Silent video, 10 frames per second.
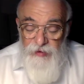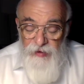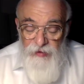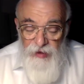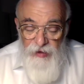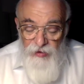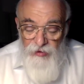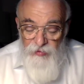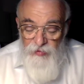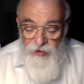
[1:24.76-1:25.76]
And
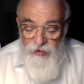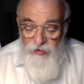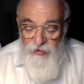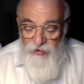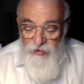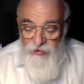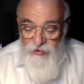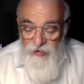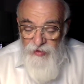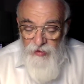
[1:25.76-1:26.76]
Echad means
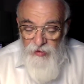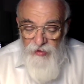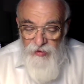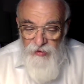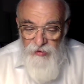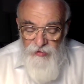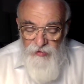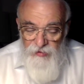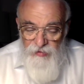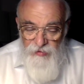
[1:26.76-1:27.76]
it's a
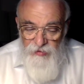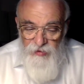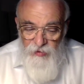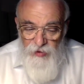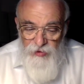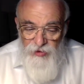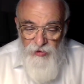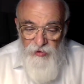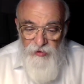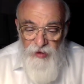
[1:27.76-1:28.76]

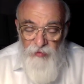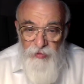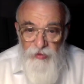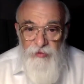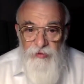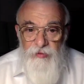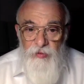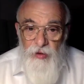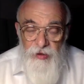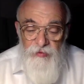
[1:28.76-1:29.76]
sequential number
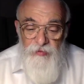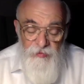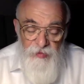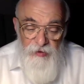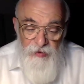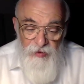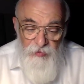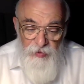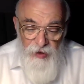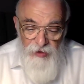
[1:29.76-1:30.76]
one, but it
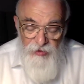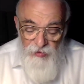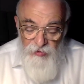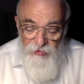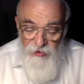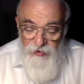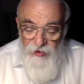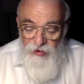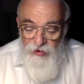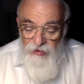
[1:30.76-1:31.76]
implies two.
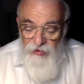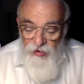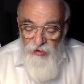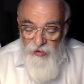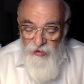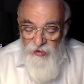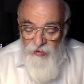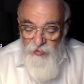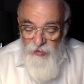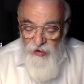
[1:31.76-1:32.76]
Yochid
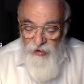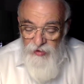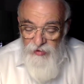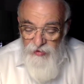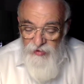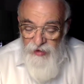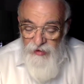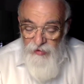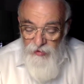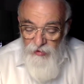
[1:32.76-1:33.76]
implies
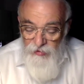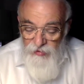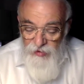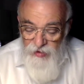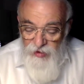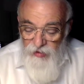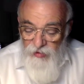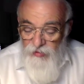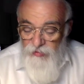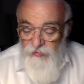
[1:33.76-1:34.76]
standalone and
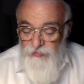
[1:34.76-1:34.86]
singular.